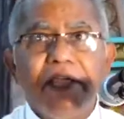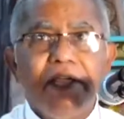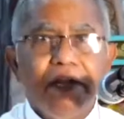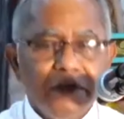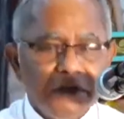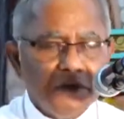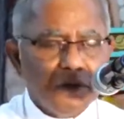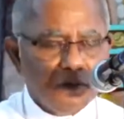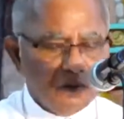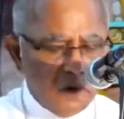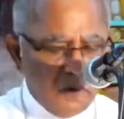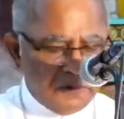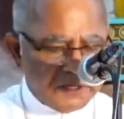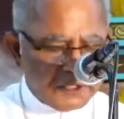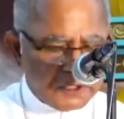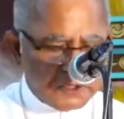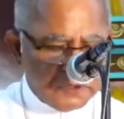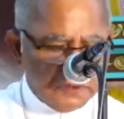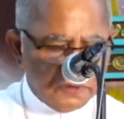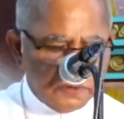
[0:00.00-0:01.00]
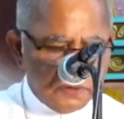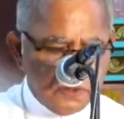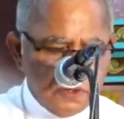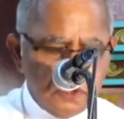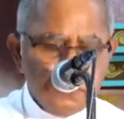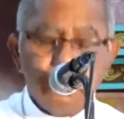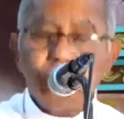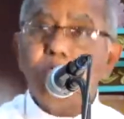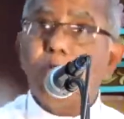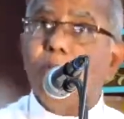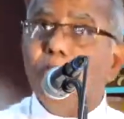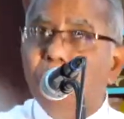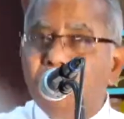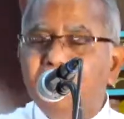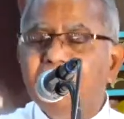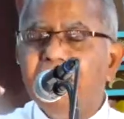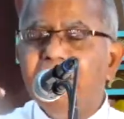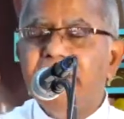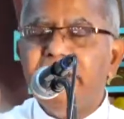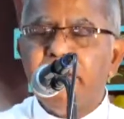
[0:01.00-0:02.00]
and to overthrow, to
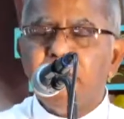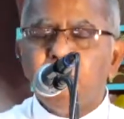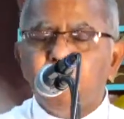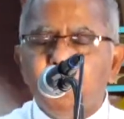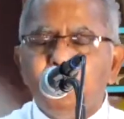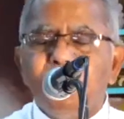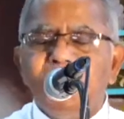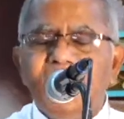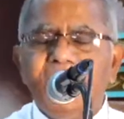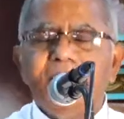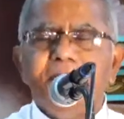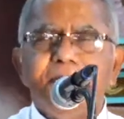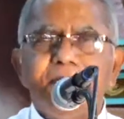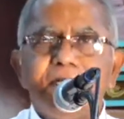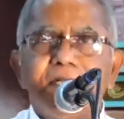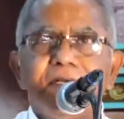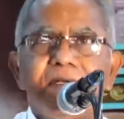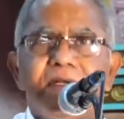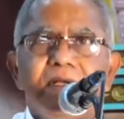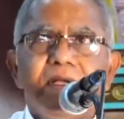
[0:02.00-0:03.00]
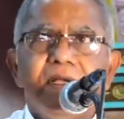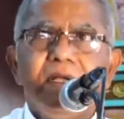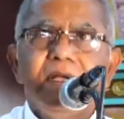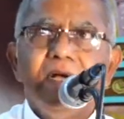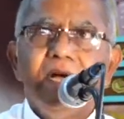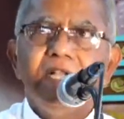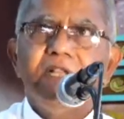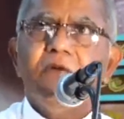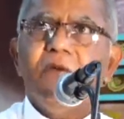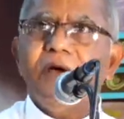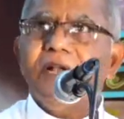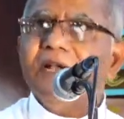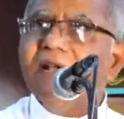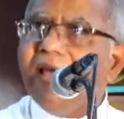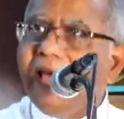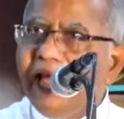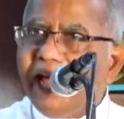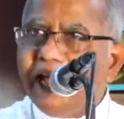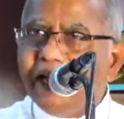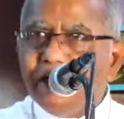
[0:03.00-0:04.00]
build and to plant. On the one
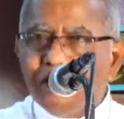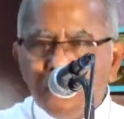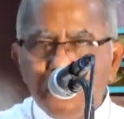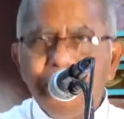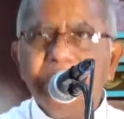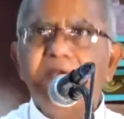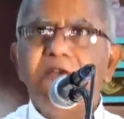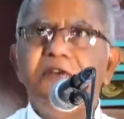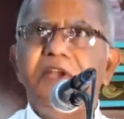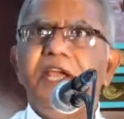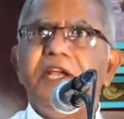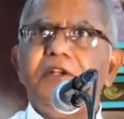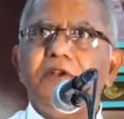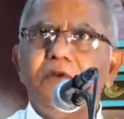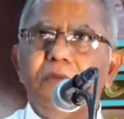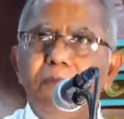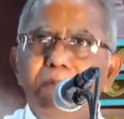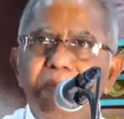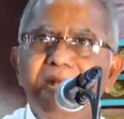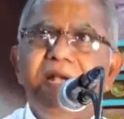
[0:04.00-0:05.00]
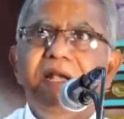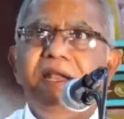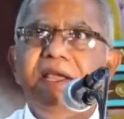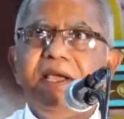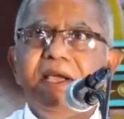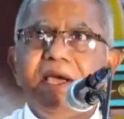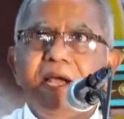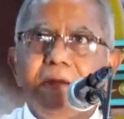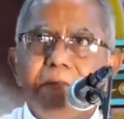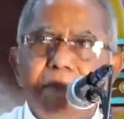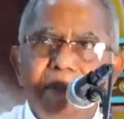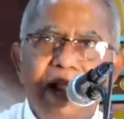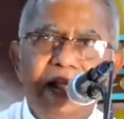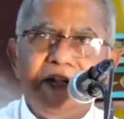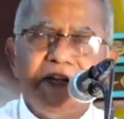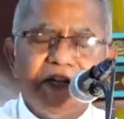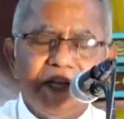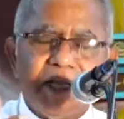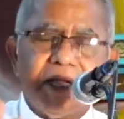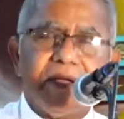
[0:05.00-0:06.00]
hand, to be creative, building and
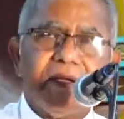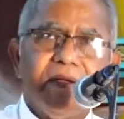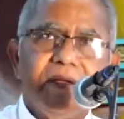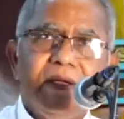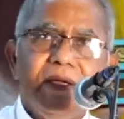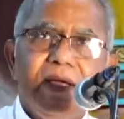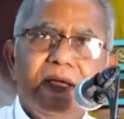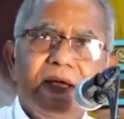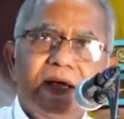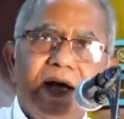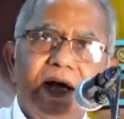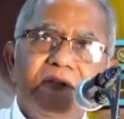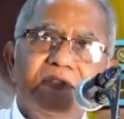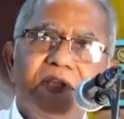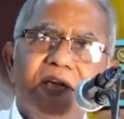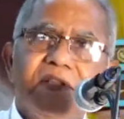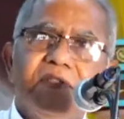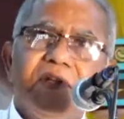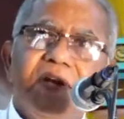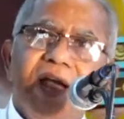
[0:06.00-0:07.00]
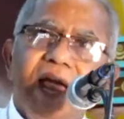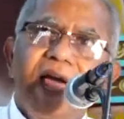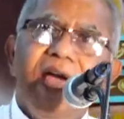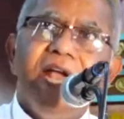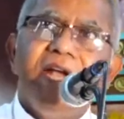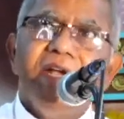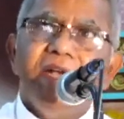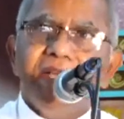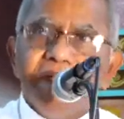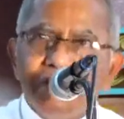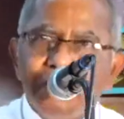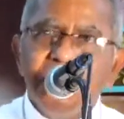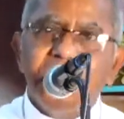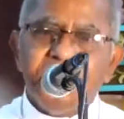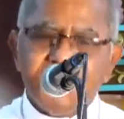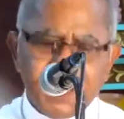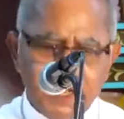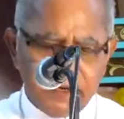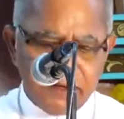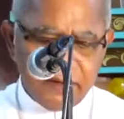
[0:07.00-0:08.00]
planting. On the other hand,
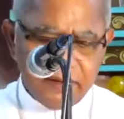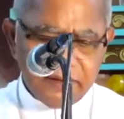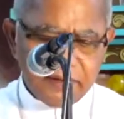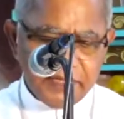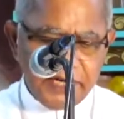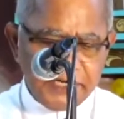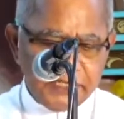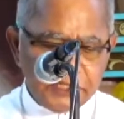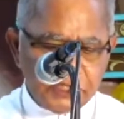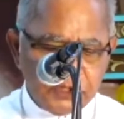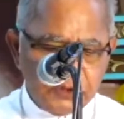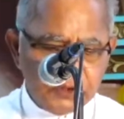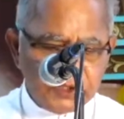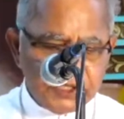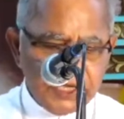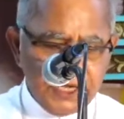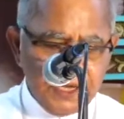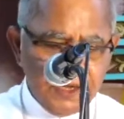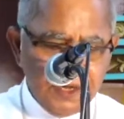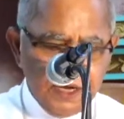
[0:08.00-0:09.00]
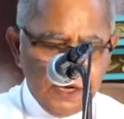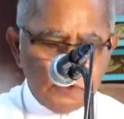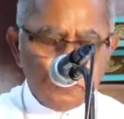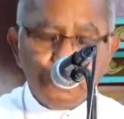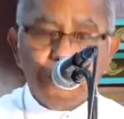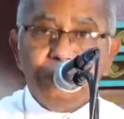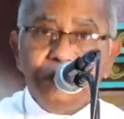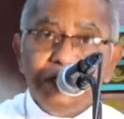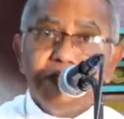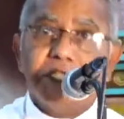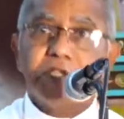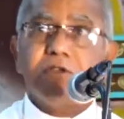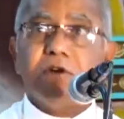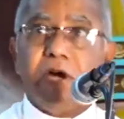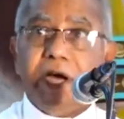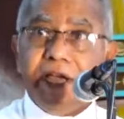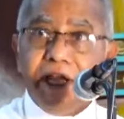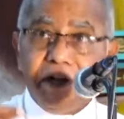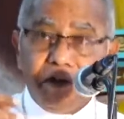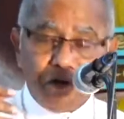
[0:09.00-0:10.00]
critical, that is to say, to
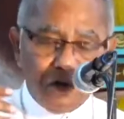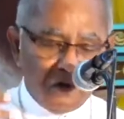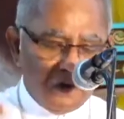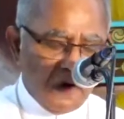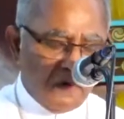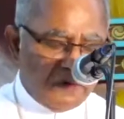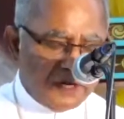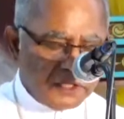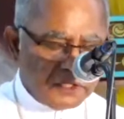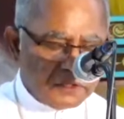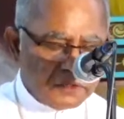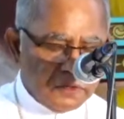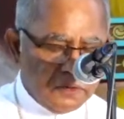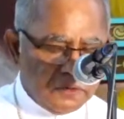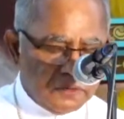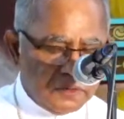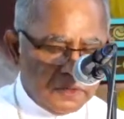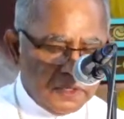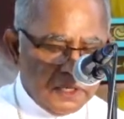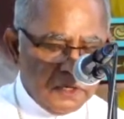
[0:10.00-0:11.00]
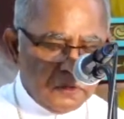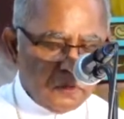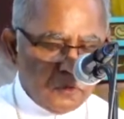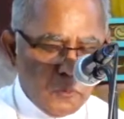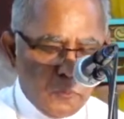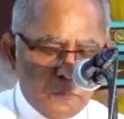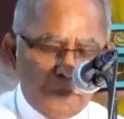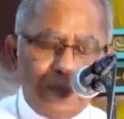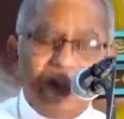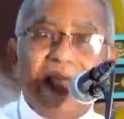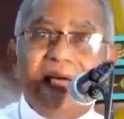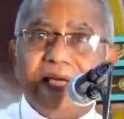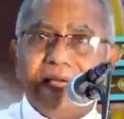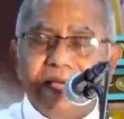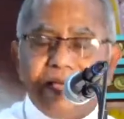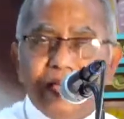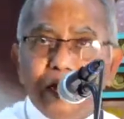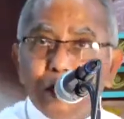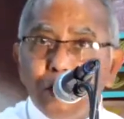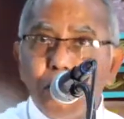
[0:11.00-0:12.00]
destroy and to overthrow, to pluck
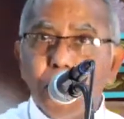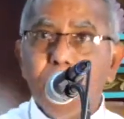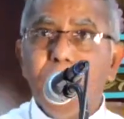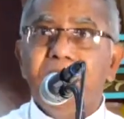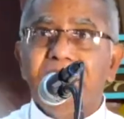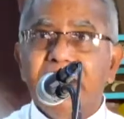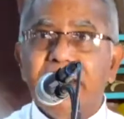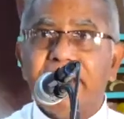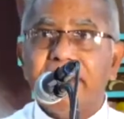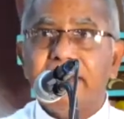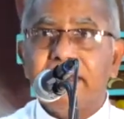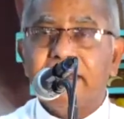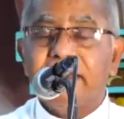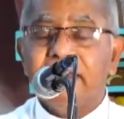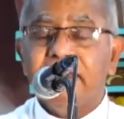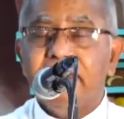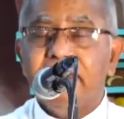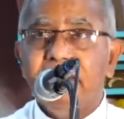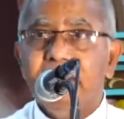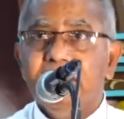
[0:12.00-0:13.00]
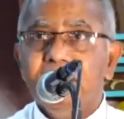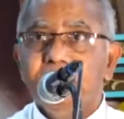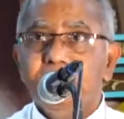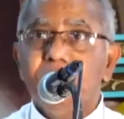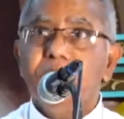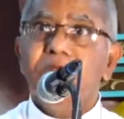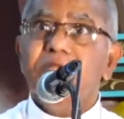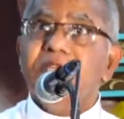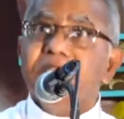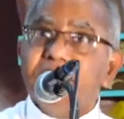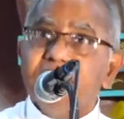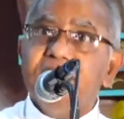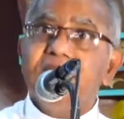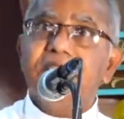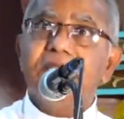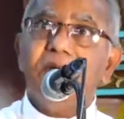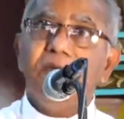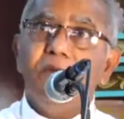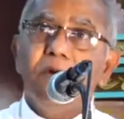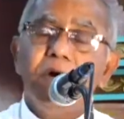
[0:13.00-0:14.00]
and to break. So this is
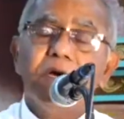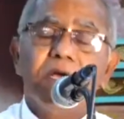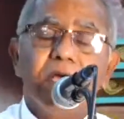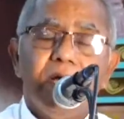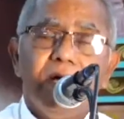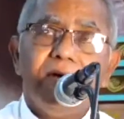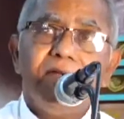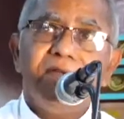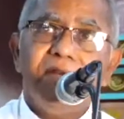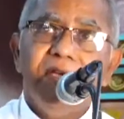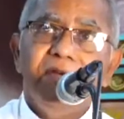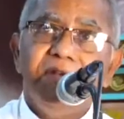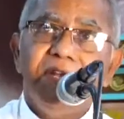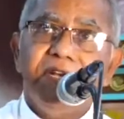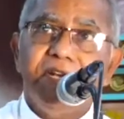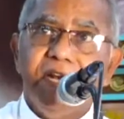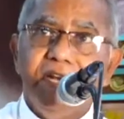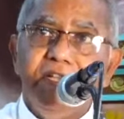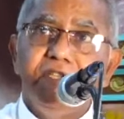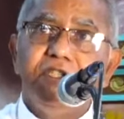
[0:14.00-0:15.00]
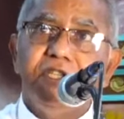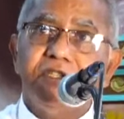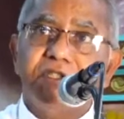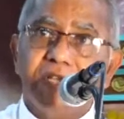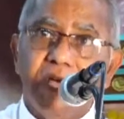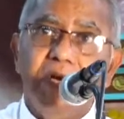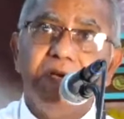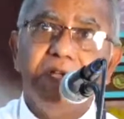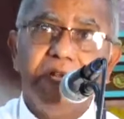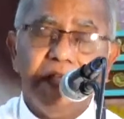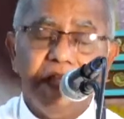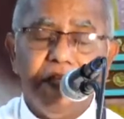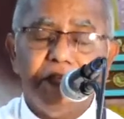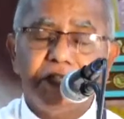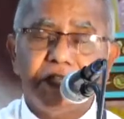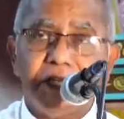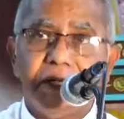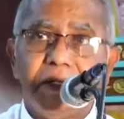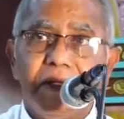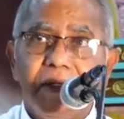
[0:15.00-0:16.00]
the work of every religious
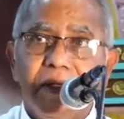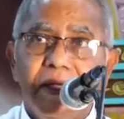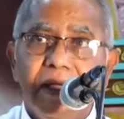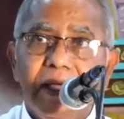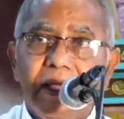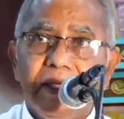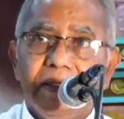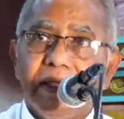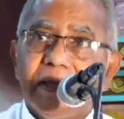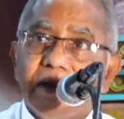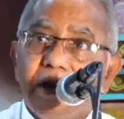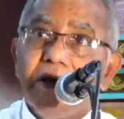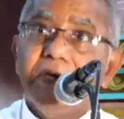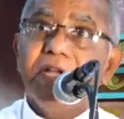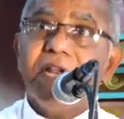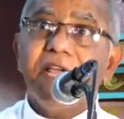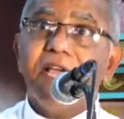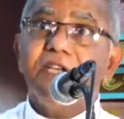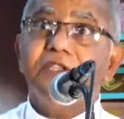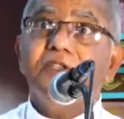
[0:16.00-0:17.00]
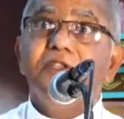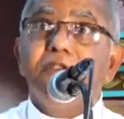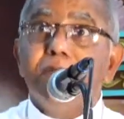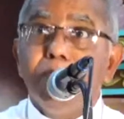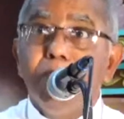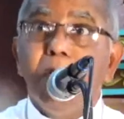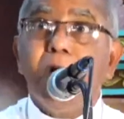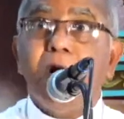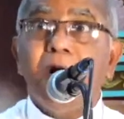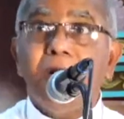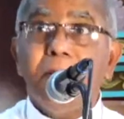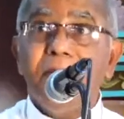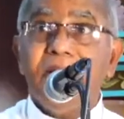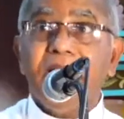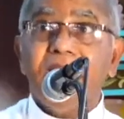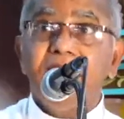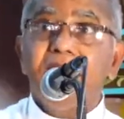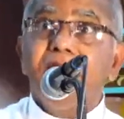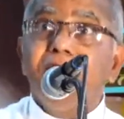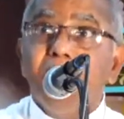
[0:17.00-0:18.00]
congregation. The congregation is born
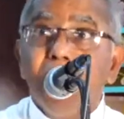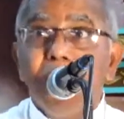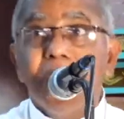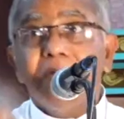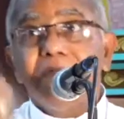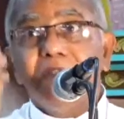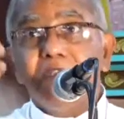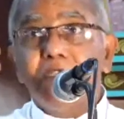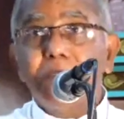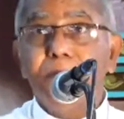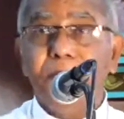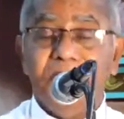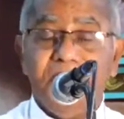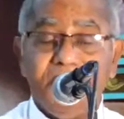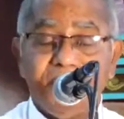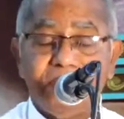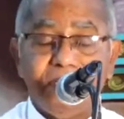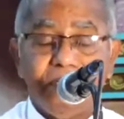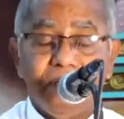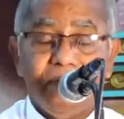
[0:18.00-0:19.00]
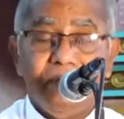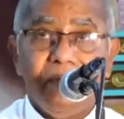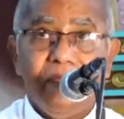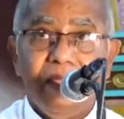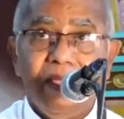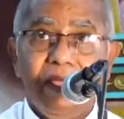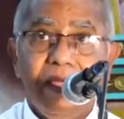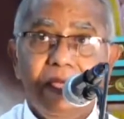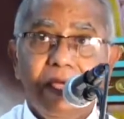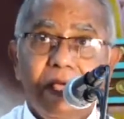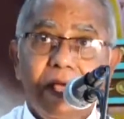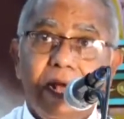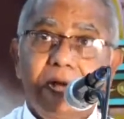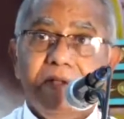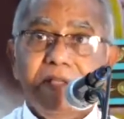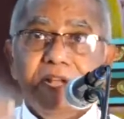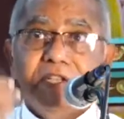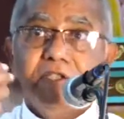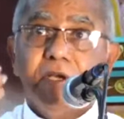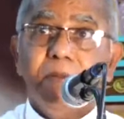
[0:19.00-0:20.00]
because the fruit of the Spirit. And
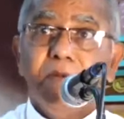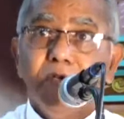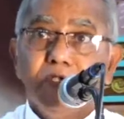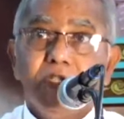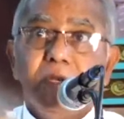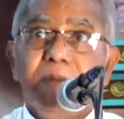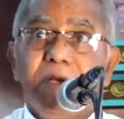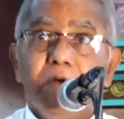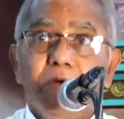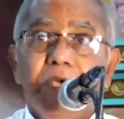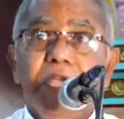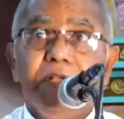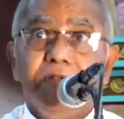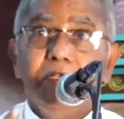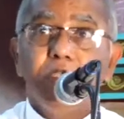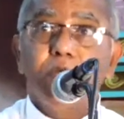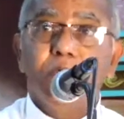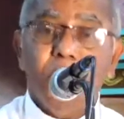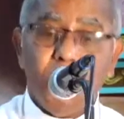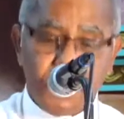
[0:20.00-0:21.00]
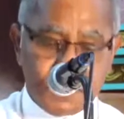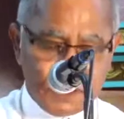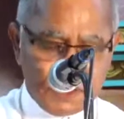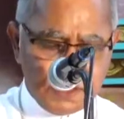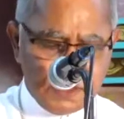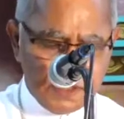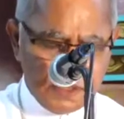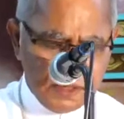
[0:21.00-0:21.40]
they're supposed to be doing this work.